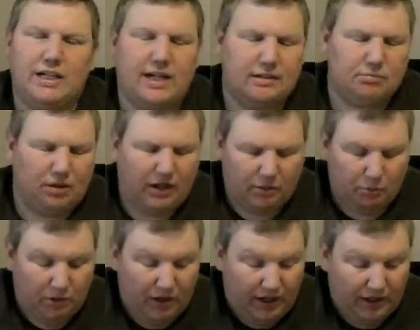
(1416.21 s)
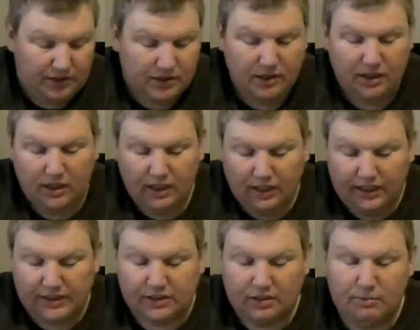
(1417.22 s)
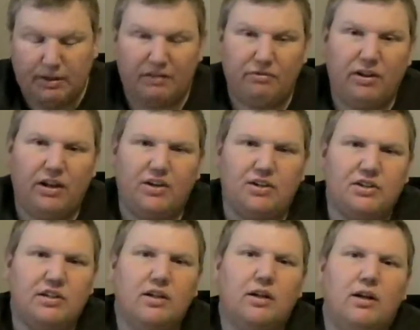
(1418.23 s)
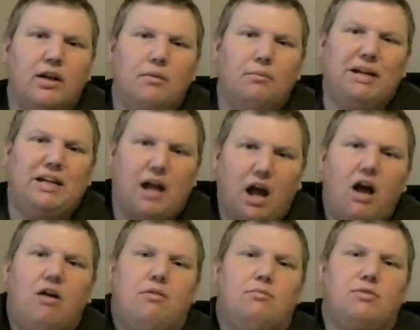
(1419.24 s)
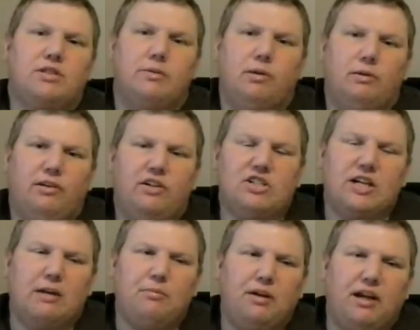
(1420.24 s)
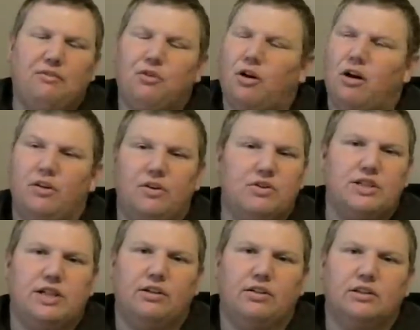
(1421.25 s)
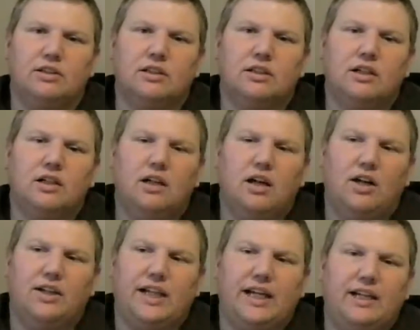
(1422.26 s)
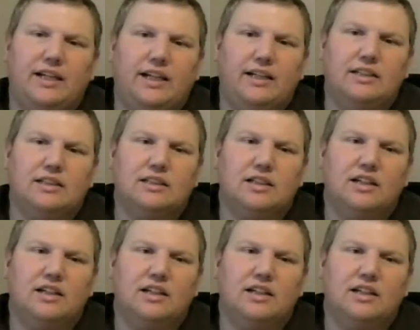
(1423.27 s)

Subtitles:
Daniel Bryan won it, gets to the main event, becomes WWE champion after all those years on the indies.